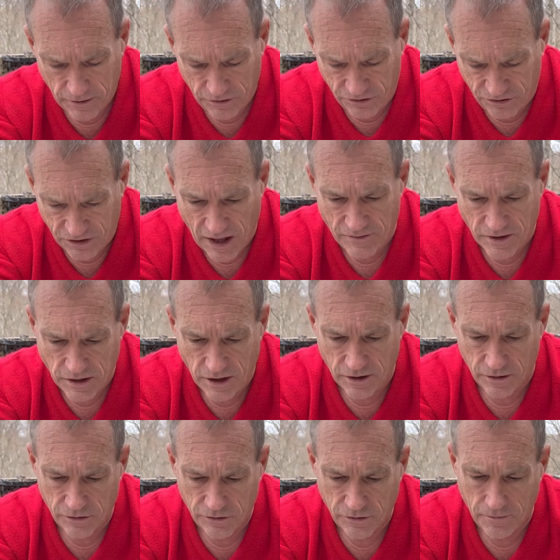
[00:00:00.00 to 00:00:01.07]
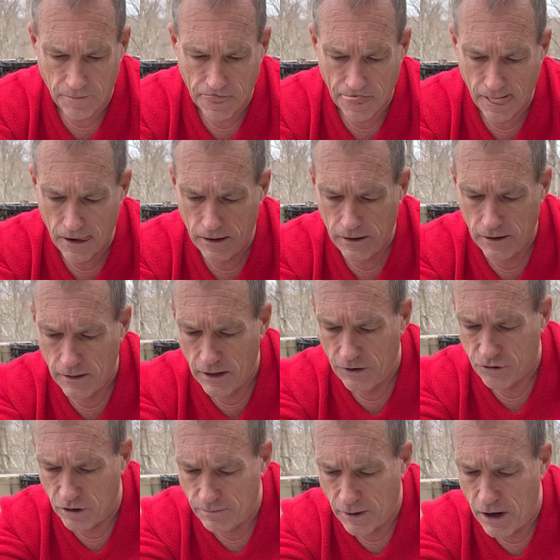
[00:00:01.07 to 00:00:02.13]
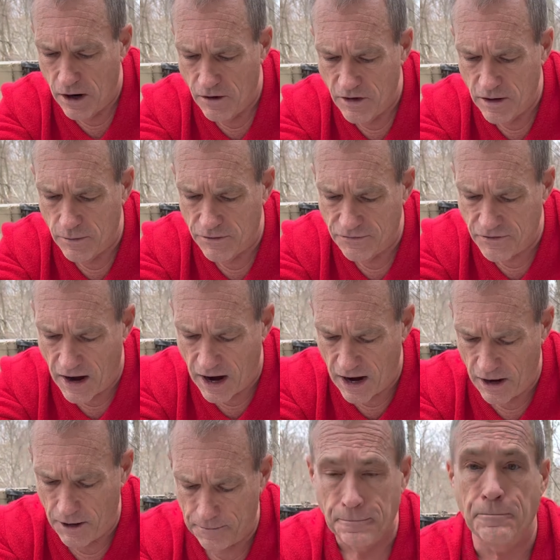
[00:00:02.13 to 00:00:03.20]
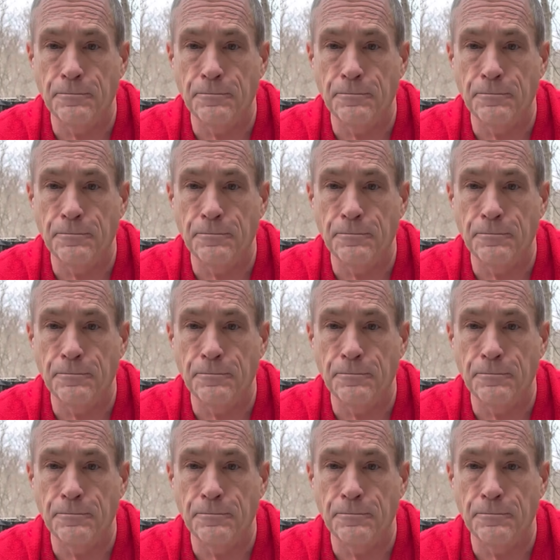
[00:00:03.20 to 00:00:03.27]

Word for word: seven years. They shall burn them with fire